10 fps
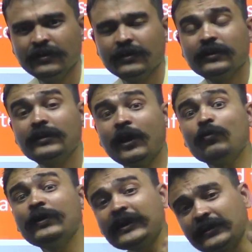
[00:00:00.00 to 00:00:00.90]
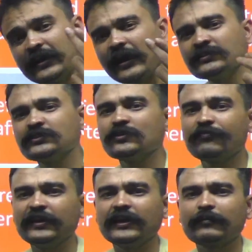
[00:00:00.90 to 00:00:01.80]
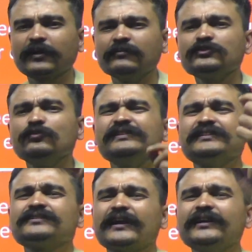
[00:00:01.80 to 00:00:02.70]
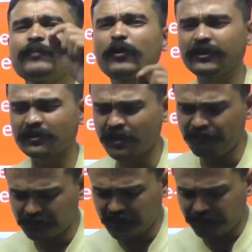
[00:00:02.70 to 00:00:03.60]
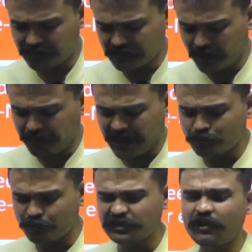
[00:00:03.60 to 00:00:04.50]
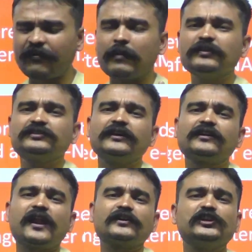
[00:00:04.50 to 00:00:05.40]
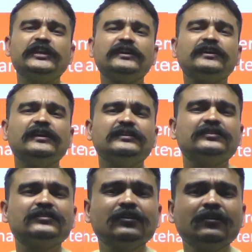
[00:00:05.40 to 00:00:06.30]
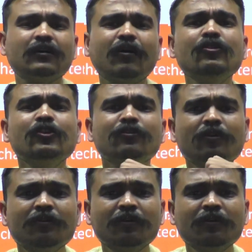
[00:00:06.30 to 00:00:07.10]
Now when an analysis of eNAM comes, you will just write a point. The price which the farmers get largely increased. How do you know?